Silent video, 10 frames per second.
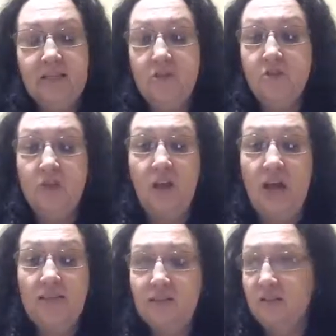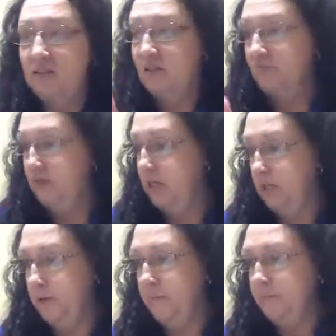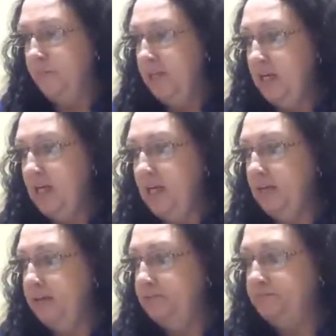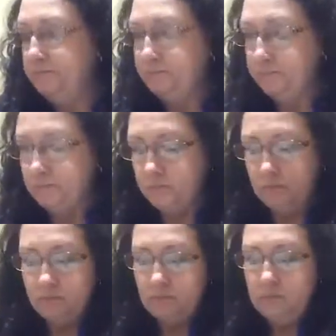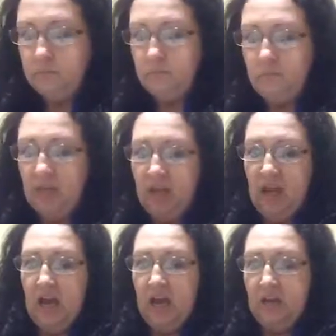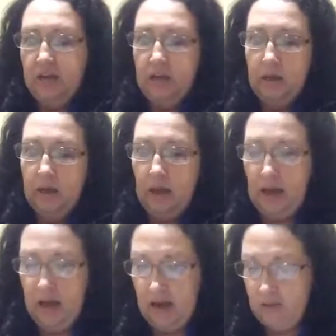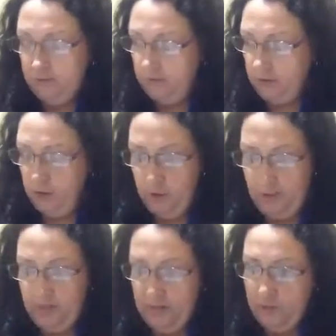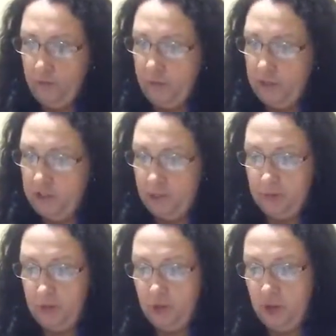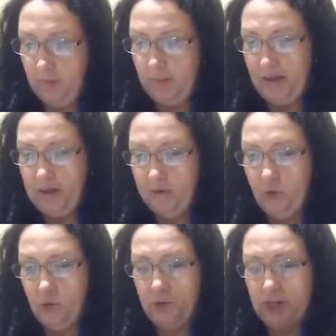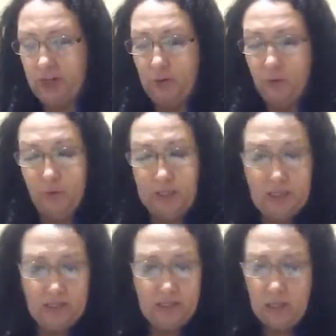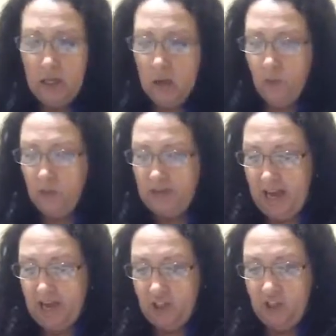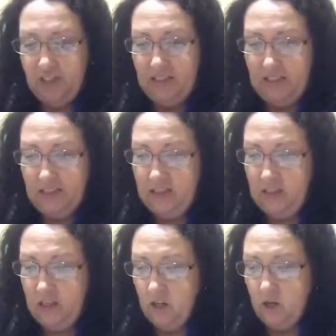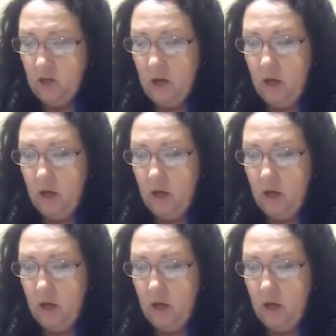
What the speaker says: Now, there's lots of stuff in here, and I have a little bit of information. I'm going to jump back and forth to kind of read what's actually in here.